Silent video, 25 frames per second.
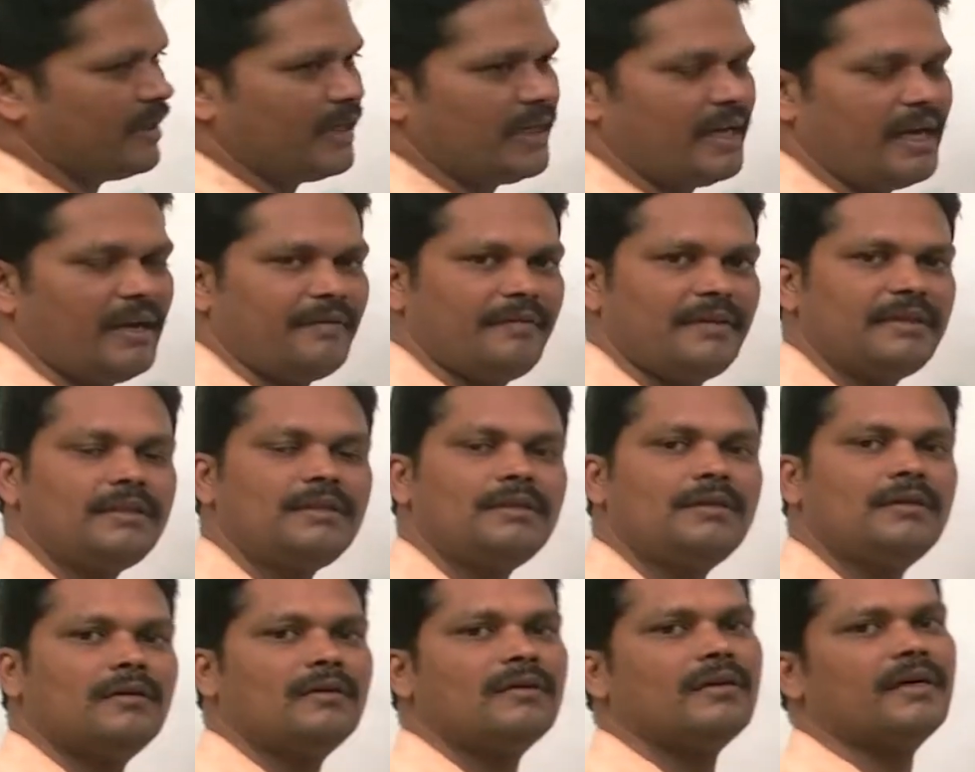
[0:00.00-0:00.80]
are having
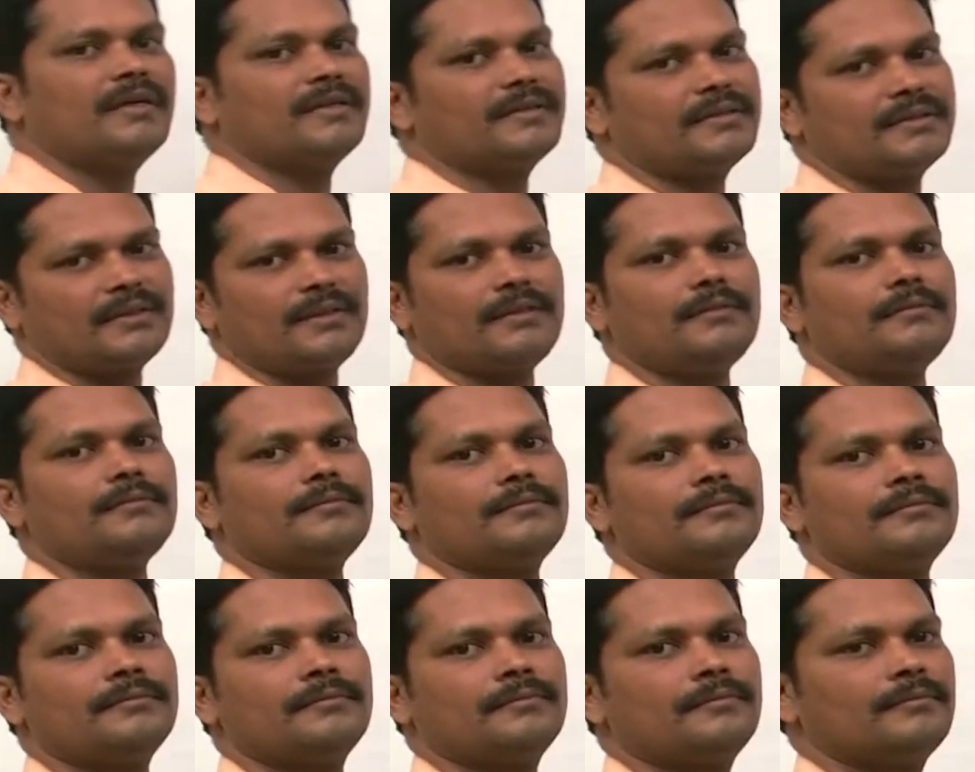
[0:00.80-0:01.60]
answer.
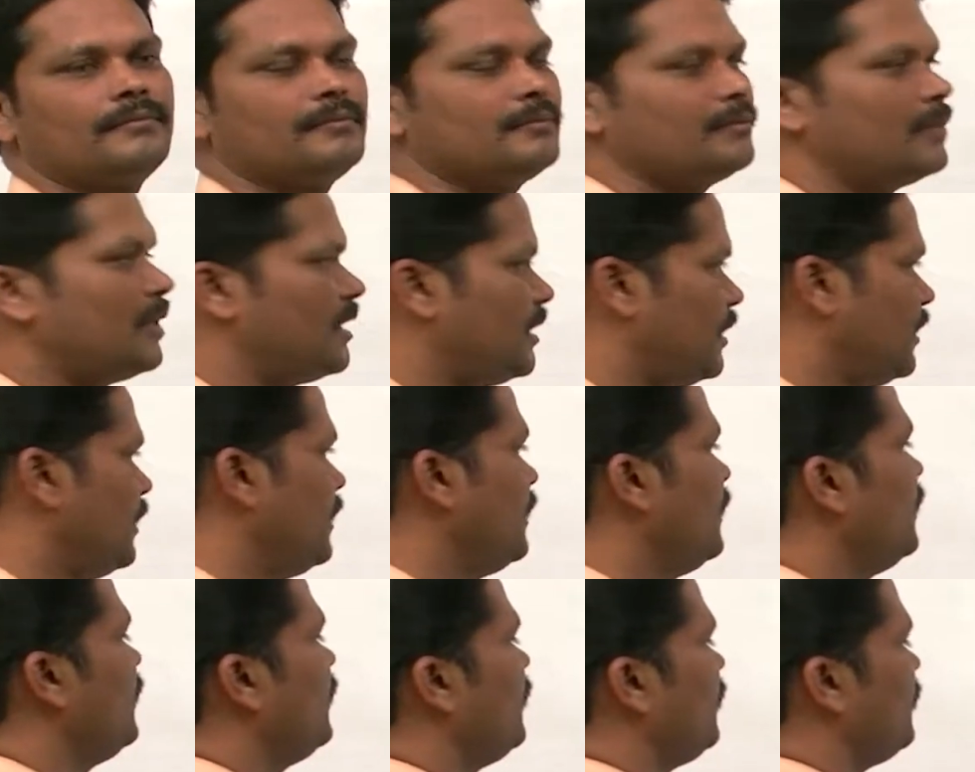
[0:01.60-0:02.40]
But
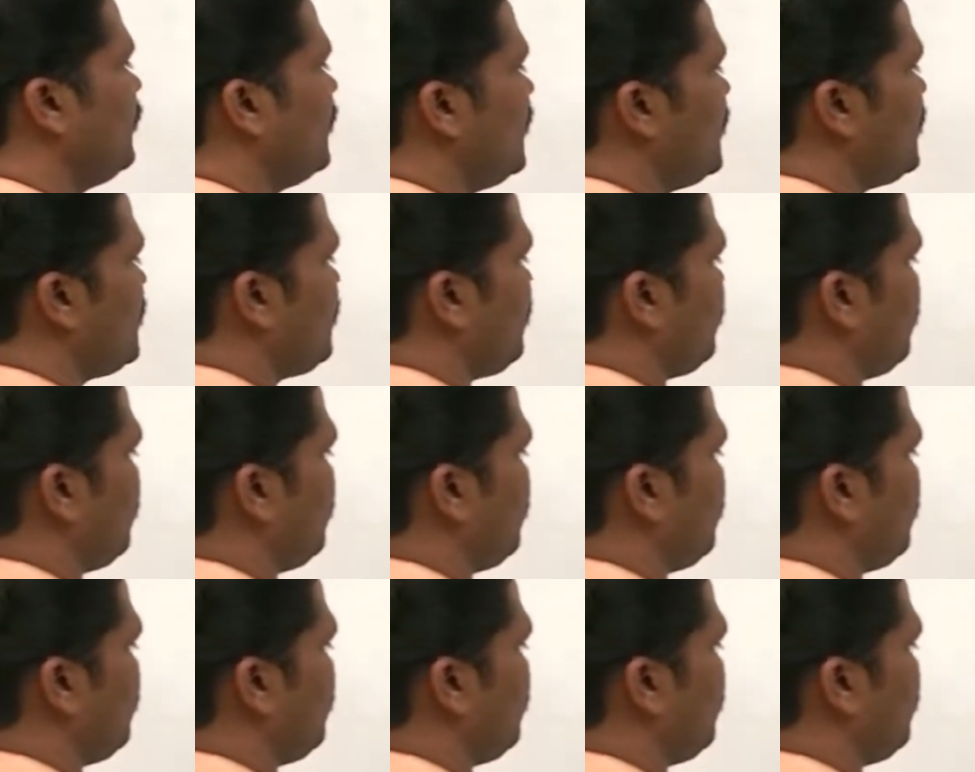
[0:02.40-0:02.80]
this